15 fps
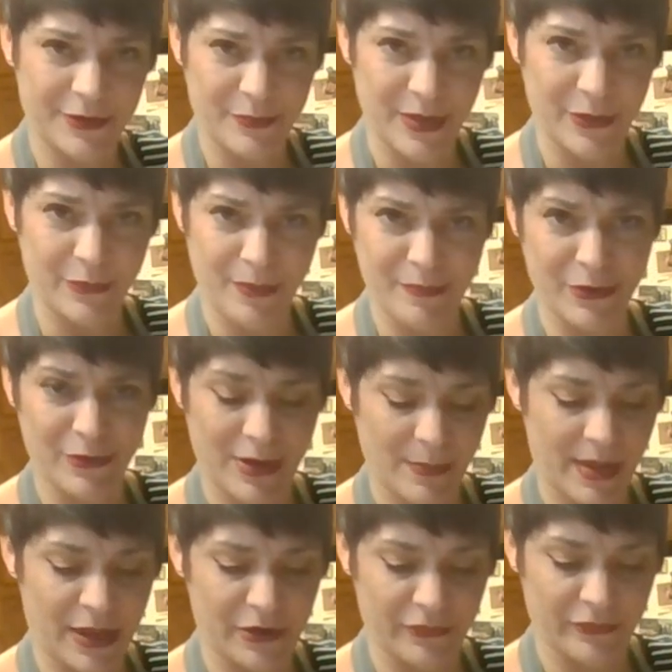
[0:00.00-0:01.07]
to make whipping cream
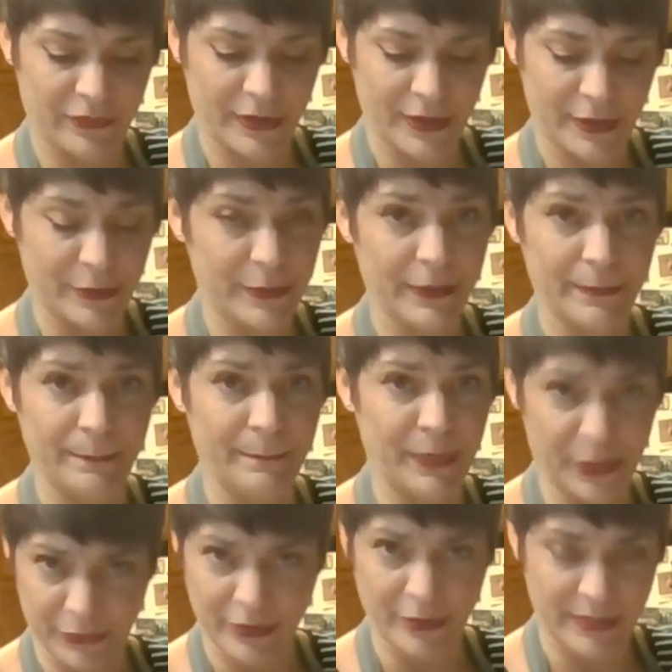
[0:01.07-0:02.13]
out of
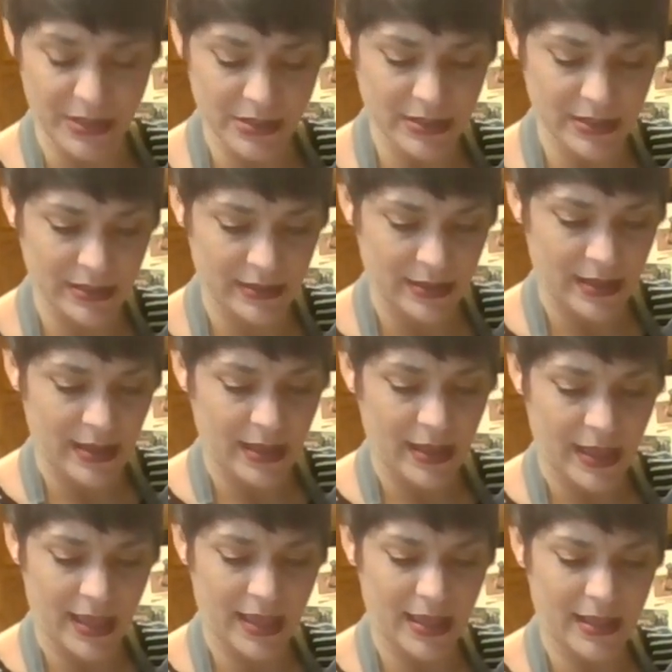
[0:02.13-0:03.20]
butter and milk.
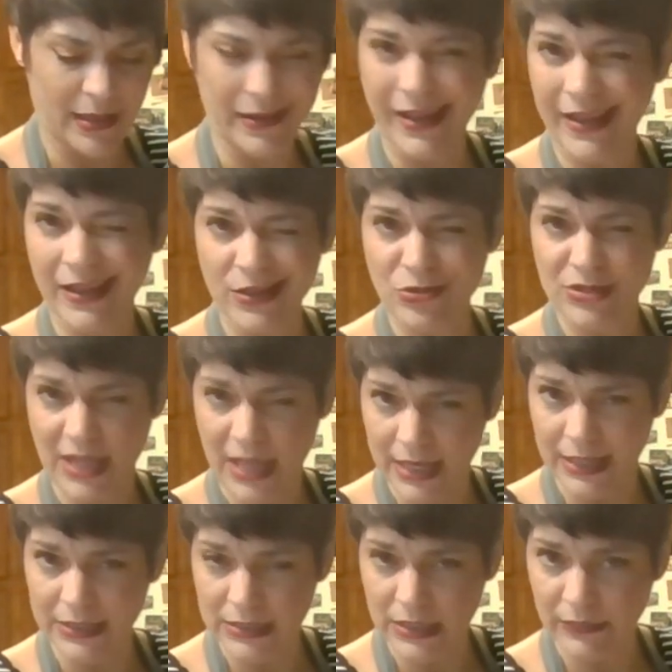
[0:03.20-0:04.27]
And I can use
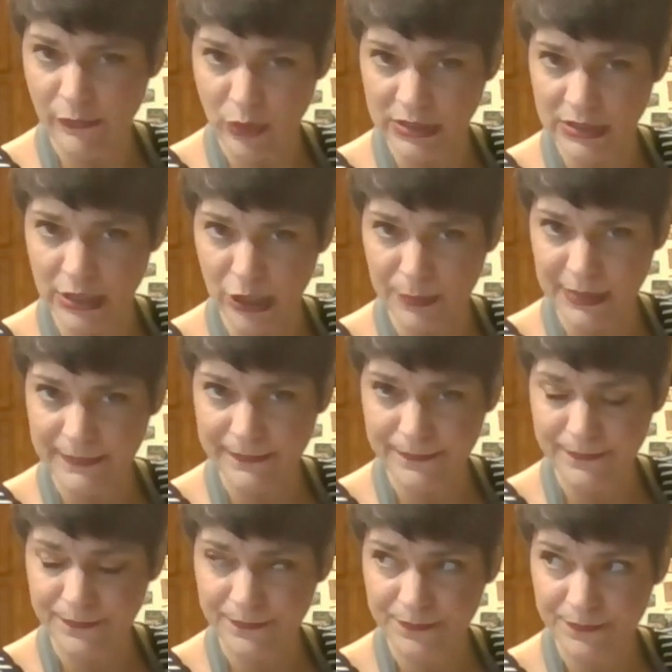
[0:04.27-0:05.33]
honey instead of corn syrup.
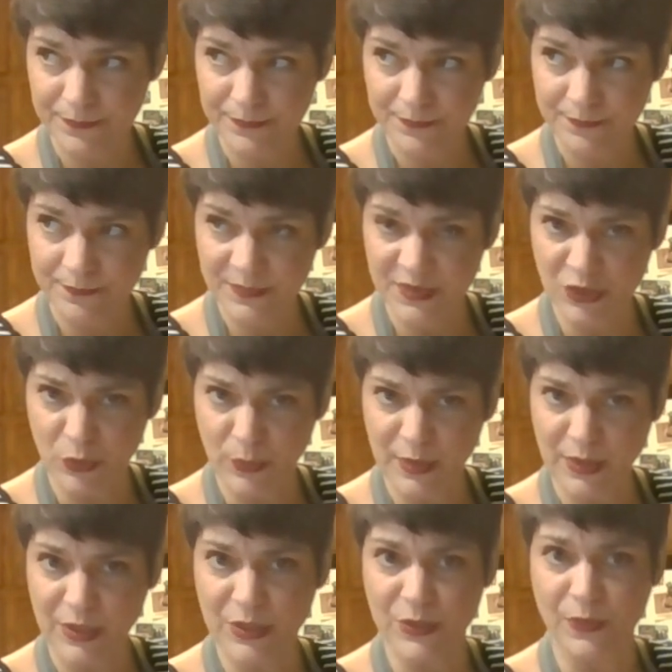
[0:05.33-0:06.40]
So we're
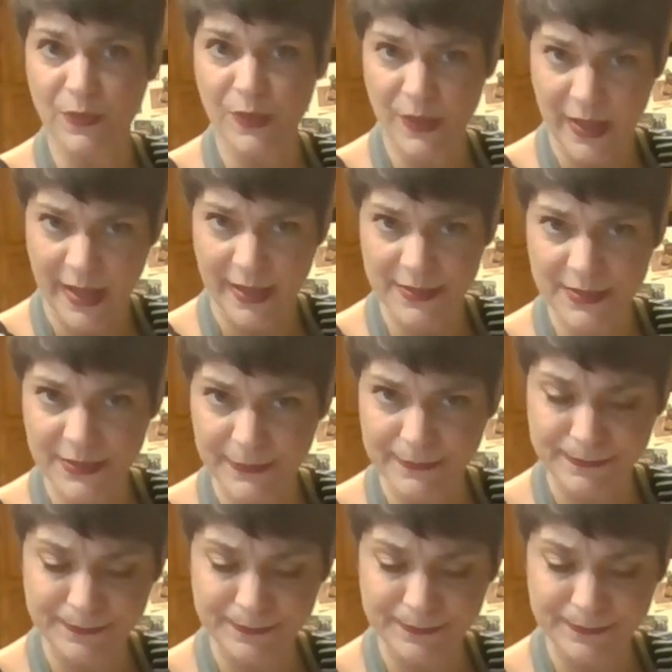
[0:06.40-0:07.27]
going to do that.